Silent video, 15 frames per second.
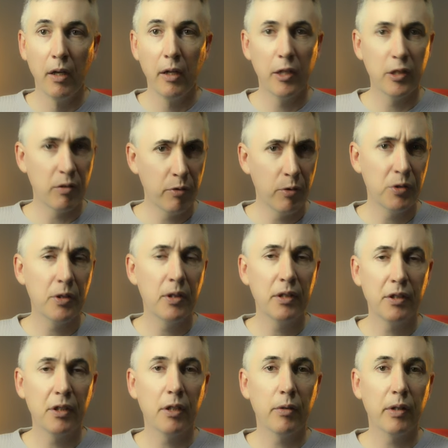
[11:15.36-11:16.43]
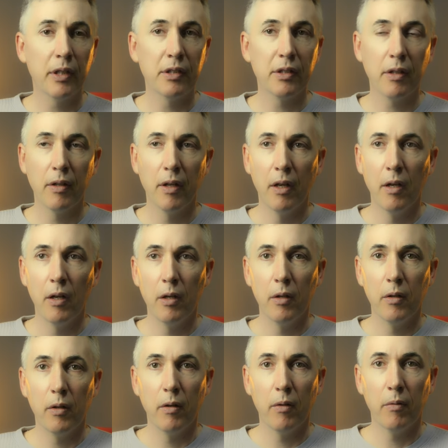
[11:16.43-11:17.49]
It's the first in a series.
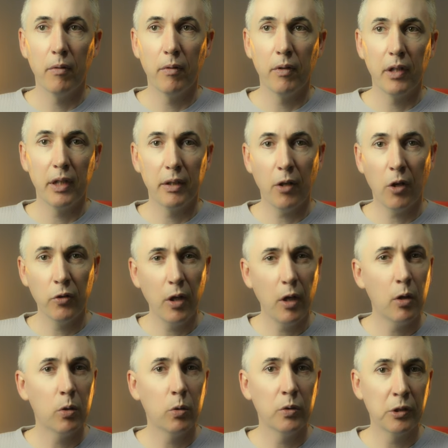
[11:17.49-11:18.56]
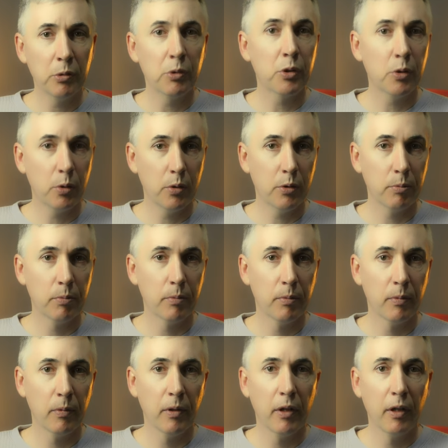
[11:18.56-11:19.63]
On the whole, this was good.
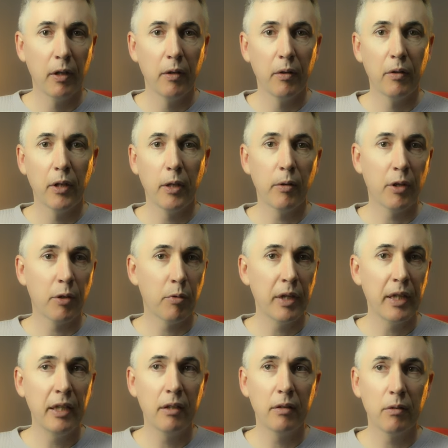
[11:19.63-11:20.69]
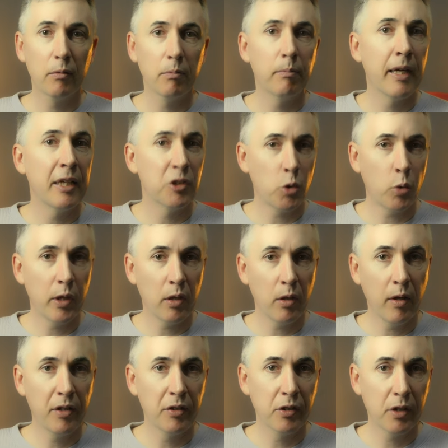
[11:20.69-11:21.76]
There are three main
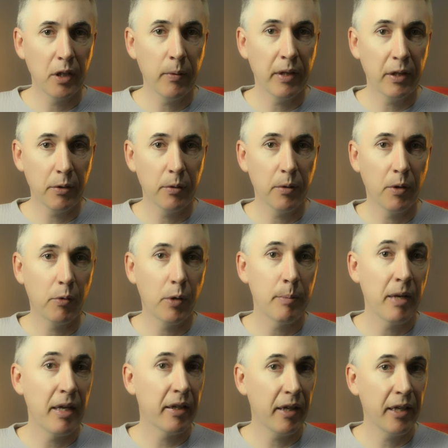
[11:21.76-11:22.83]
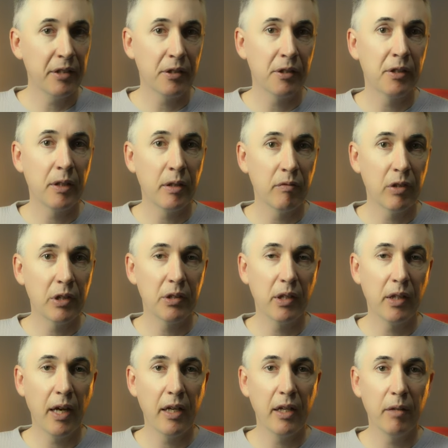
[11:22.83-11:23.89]
storylines going through, three main cases they're
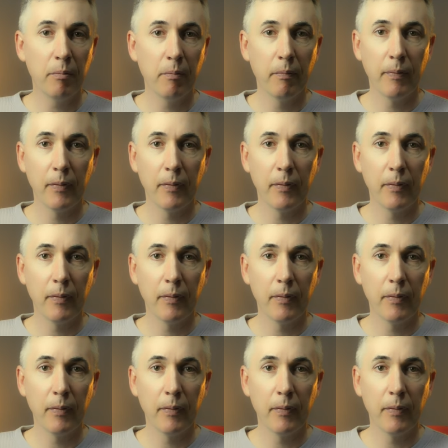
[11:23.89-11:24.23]
investigating.